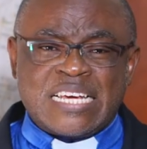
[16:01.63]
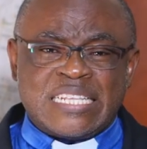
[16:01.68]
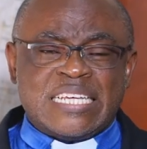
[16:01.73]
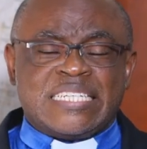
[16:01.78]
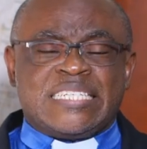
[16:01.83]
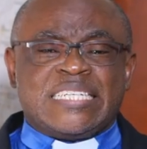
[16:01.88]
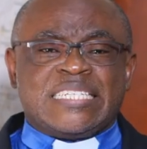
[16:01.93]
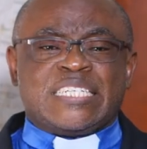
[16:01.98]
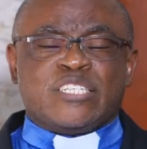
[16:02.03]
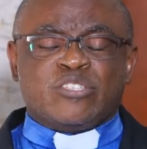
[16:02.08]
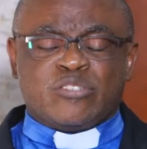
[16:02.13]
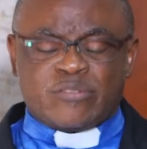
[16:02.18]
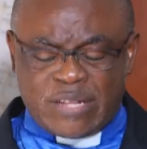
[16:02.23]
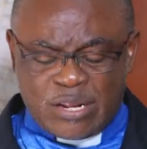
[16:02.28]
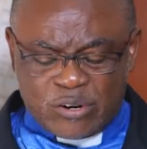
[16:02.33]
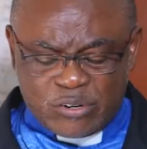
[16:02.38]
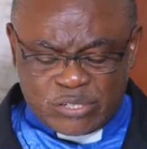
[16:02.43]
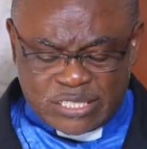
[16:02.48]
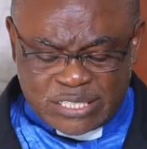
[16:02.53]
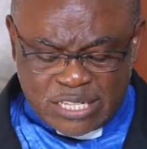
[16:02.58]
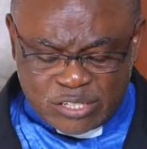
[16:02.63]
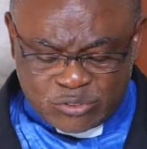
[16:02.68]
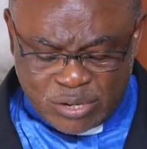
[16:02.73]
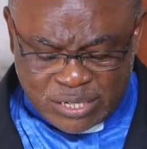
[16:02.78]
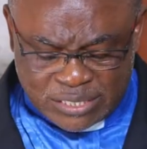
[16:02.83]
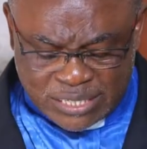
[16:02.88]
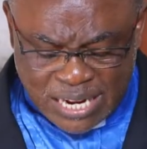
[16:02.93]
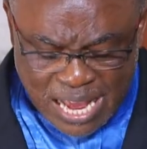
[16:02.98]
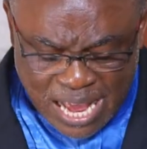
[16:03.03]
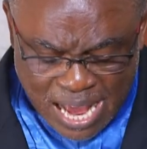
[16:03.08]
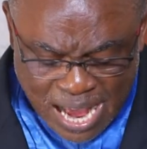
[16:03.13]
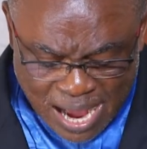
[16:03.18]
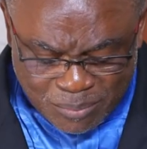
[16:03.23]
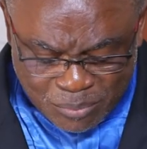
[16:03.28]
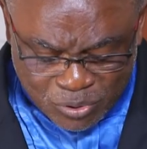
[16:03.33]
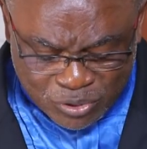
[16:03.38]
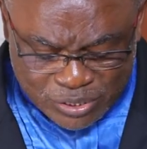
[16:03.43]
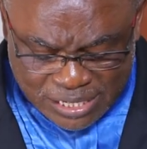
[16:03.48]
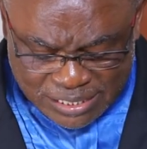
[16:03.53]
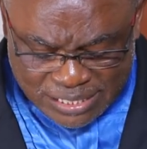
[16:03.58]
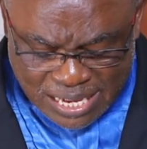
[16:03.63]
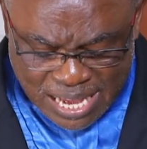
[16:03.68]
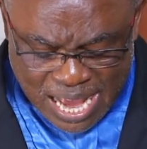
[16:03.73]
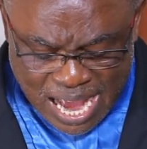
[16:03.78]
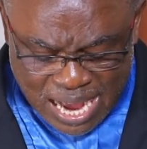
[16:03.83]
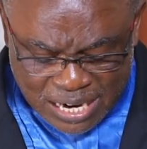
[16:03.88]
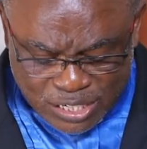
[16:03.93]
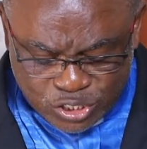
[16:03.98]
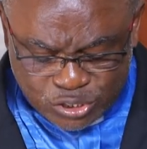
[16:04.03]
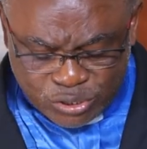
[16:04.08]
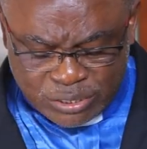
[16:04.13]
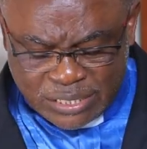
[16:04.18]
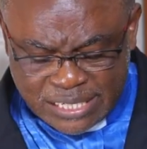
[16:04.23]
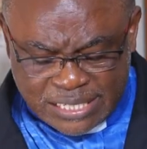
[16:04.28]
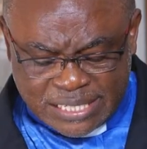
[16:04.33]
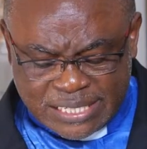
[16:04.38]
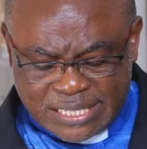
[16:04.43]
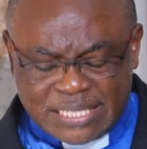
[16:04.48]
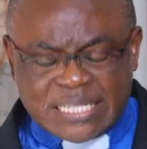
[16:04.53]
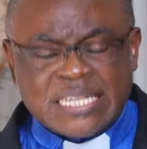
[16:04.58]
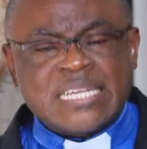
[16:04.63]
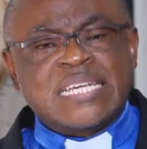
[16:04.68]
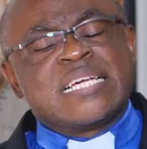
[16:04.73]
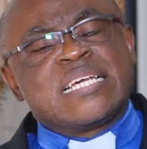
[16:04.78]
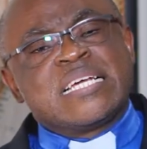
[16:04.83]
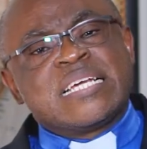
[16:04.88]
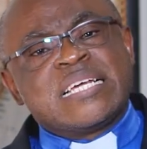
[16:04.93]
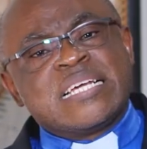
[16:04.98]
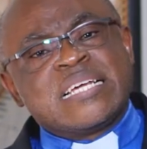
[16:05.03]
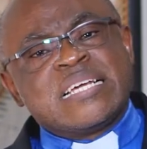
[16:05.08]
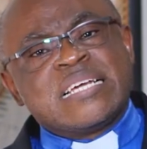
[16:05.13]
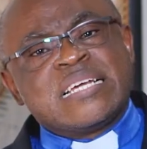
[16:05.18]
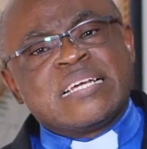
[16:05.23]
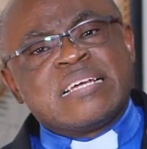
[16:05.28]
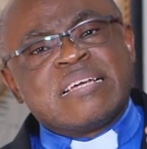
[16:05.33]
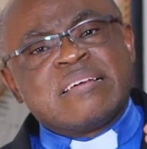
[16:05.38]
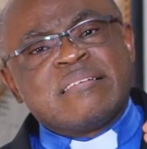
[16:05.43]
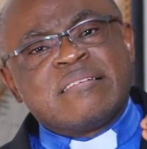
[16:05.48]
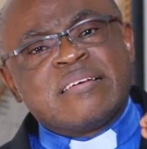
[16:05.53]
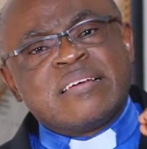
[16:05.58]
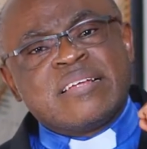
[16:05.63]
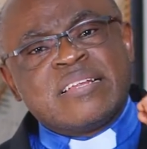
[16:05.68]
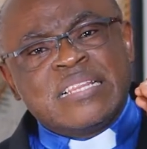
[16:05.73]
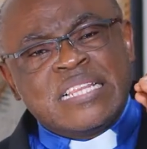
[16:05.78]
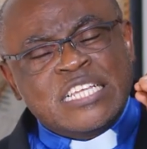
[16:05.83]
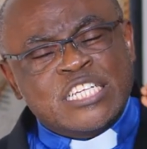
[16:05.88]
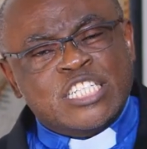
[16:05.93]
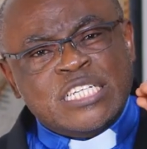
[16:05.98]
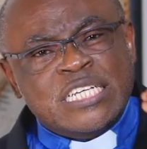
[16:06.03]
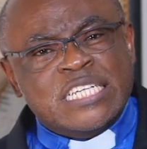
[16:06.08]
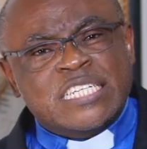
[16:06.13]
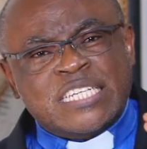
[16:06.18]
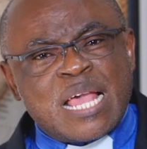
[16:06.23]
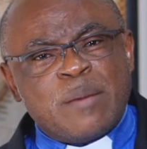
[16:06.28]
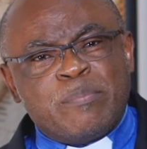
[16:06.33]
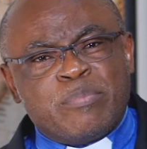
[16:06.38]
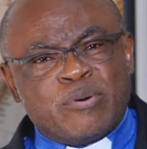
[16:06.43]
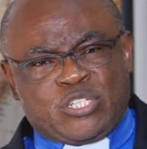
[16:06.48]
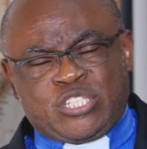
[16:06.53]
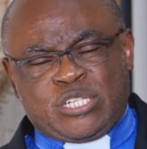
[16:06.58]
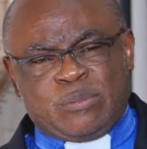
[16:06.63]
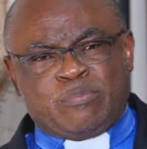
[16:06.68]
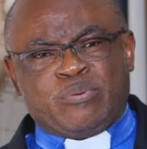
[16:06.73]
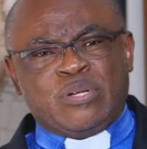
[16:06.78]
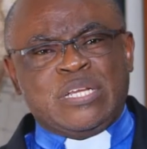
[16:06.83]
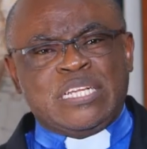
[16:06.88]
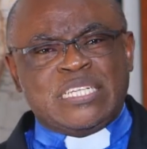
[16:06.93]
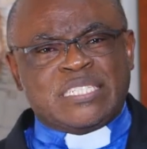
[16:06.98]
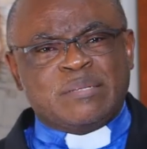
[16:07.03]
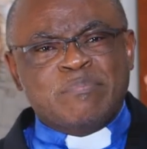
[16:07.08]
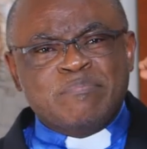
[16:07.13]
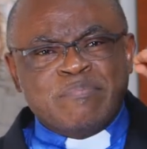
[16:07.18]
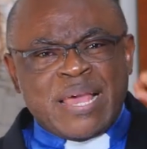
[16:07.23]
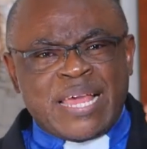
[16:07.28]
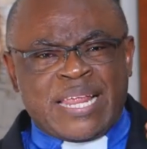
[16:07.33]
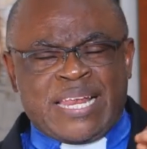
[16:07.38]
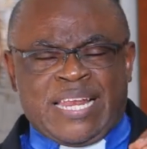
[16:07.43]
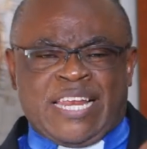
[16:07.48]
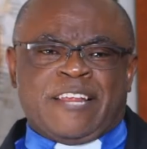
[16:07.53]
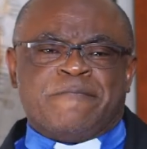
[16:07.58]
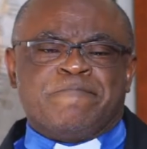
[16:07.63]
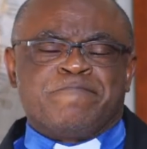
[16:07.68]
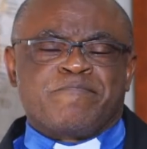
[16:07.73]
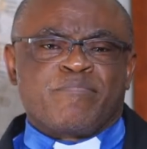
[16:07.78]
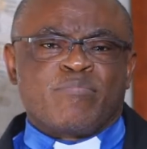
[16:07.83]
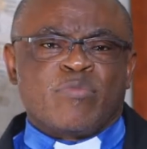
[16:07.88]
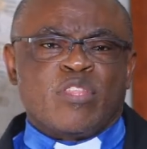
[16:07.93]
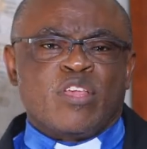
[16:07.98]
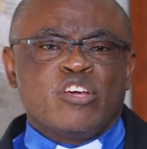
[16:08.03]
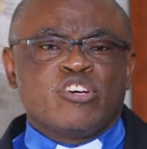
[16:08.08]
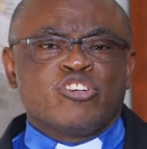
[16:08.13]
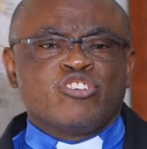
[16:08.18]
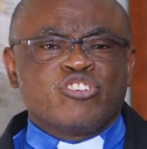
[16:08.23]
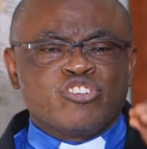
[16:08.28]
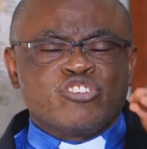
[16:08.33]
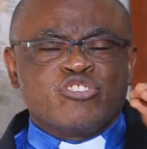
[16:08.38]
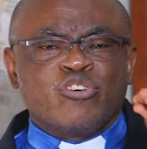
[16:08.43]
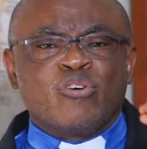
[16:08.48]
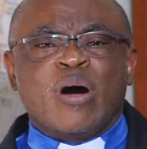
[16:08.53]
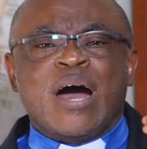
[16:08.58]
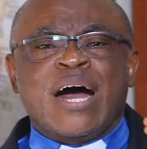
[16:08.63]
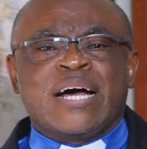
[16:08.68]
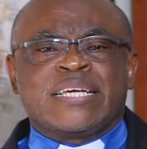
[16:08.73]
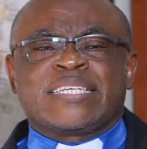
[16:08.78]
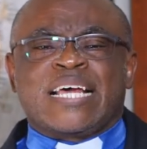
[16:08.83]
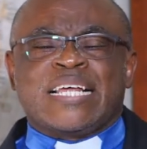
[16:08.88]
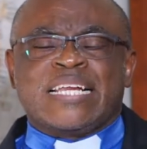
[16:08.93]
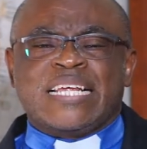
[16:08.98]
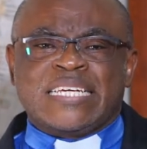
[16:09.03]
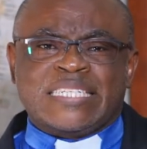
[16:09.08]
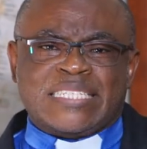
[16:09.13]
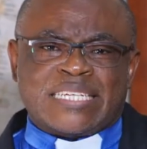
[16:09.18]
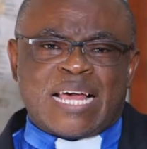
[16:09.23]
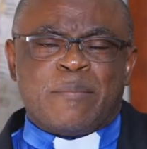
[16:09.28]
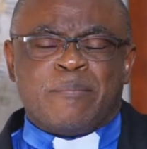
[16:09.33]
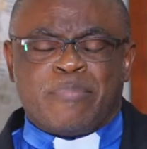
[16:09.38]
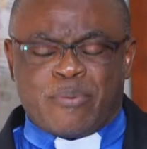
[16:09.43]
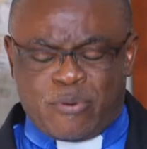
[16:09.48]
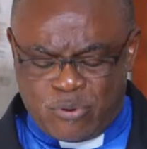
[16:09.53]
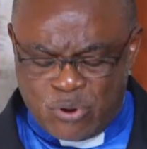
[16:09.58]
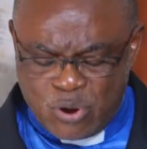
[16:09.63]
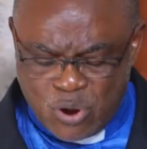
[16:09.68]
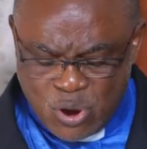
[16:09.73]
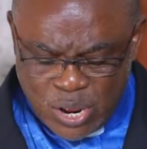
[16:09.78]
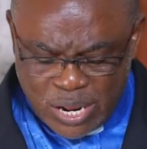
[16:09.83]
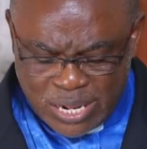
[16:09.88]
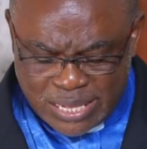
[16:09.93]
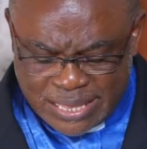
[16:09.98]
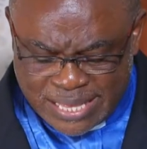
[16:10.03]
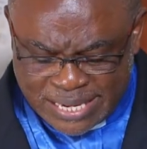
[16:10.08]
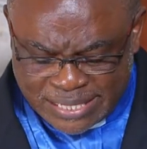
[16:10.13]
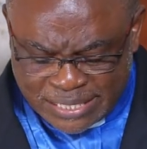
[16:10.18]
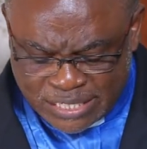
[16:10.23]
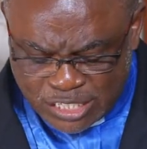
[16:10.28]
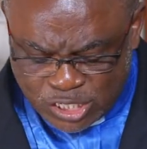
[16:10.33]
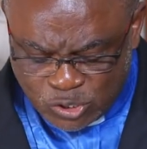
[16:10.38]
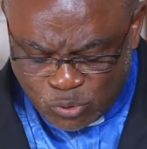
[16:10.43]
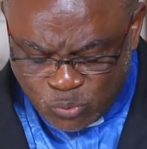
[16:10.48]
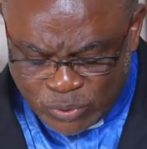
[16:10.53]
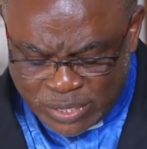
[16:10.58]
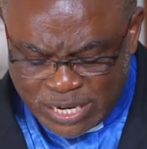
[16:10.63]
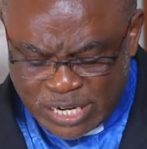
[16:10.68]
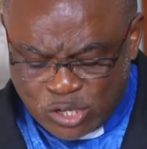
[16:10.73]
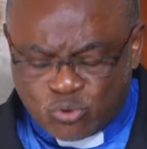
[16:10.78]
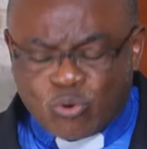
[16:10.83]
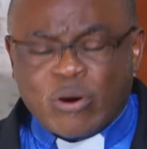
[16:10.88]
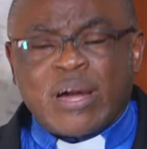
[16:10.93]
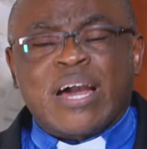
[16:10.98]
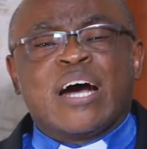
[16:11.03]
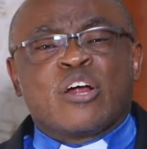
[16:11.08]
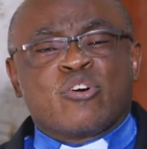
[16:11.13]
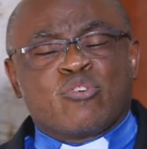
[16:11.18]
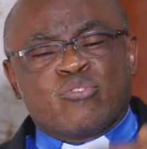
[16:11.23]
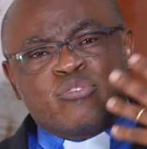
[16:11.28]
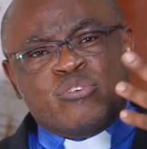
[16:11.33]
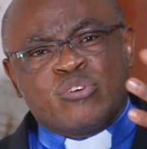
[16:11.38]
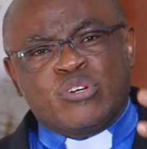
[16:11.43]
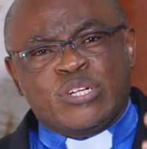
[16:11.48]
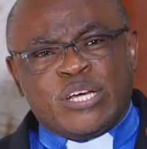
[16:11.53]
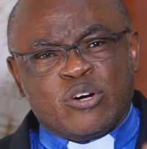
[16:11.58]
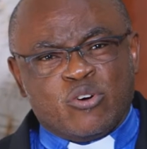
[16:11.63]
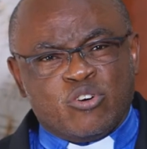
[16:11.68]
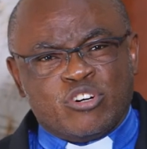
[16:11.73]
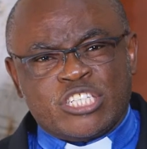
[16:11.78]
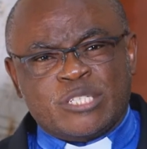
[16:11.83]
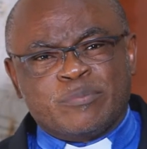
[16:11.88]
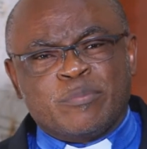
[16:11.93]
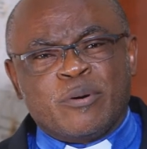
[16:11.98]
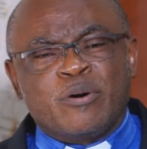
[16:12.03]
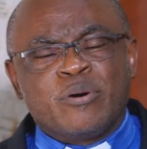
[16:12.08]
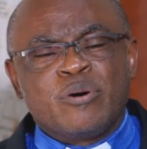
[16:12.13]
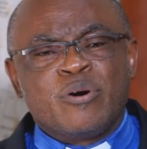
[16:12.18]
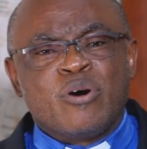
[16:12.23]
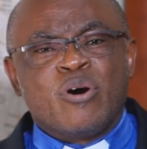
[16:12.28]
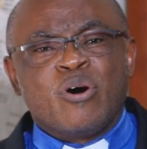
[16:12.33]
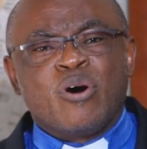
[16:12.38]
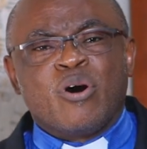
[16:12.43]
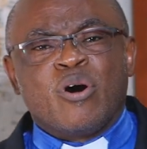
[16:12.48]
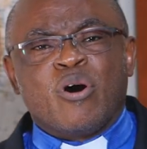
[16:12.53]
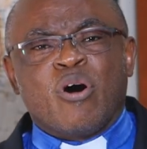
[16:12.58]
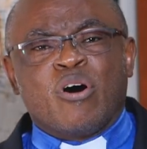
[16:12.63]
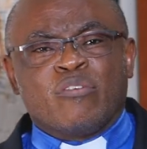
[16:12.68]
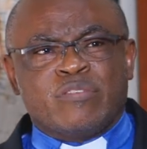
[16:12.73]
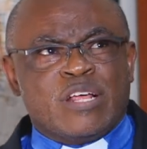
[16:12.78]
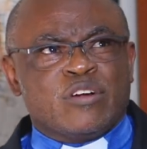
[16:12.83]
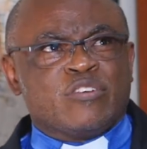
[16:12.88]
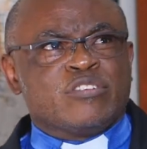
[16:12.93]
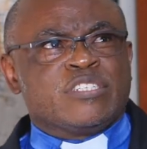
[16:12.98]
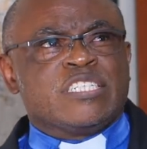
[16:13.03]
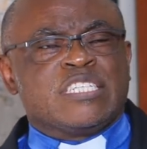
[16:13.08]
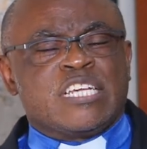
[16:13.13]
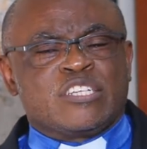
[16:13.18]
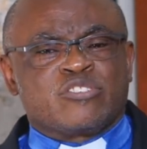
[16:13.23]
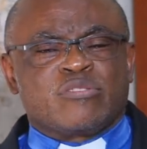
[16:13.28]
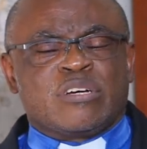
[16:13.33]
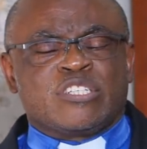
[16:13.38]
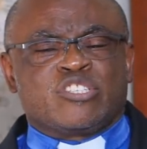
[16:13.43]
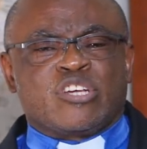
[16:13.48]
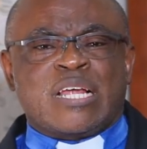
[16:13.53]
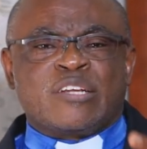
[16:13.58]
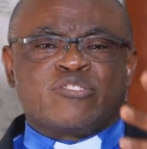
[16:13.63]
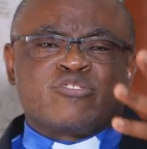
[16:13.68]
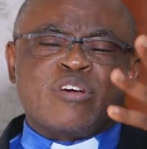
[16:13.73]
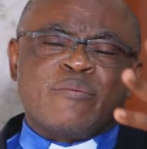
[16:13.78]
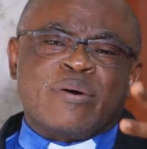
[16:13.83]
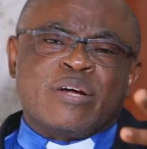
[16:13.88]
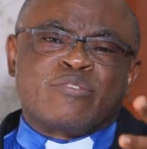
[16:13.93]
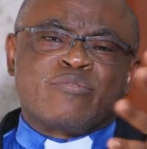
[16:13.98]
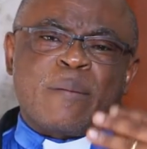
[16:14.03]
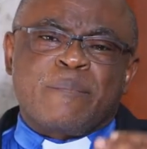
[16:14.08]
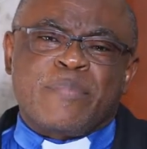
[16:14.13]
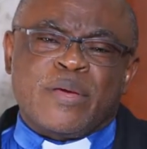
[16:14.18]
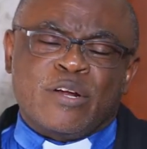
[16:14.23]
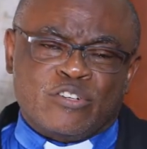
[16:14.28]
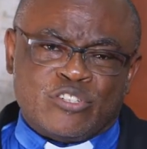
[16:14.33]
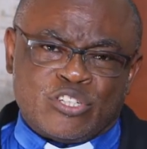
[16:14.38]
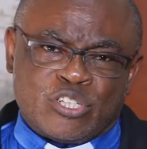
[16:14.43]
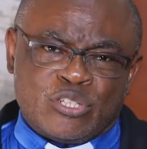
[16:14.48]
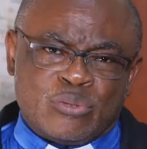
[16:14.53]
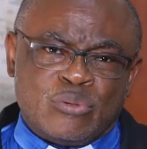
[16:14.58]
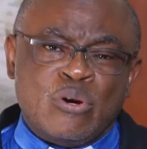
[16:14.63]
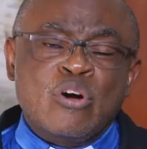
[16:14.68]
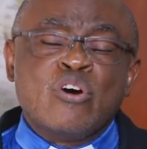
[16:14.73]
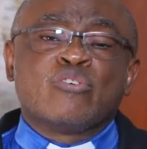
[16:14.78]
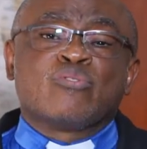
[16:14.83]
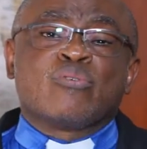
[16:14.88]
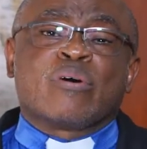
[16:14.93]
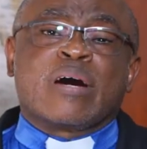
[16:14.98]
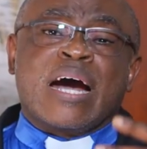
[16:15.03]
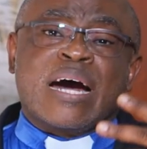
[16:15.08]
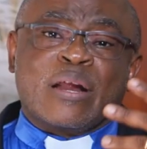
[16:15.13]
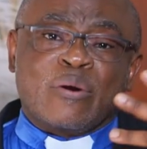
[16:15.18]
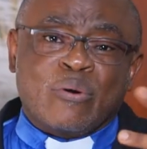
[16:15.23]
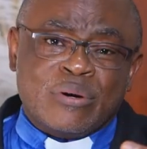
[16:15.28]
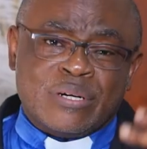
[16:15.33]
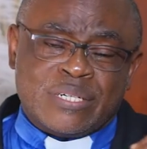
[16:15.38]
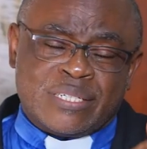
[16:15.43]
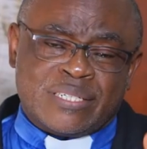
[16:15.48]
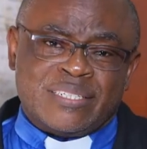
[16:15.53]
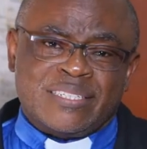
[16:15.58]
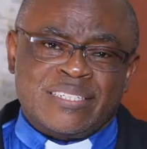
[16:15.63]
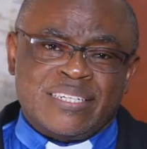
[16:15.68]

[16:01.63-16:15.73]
The teachings of the Lord Jesus Christ humbles us. And so this discipleship, these men, show us an example that we need to carry on the gospel of the Lord Jesus Christ. And so I want to appeal to you to carry on.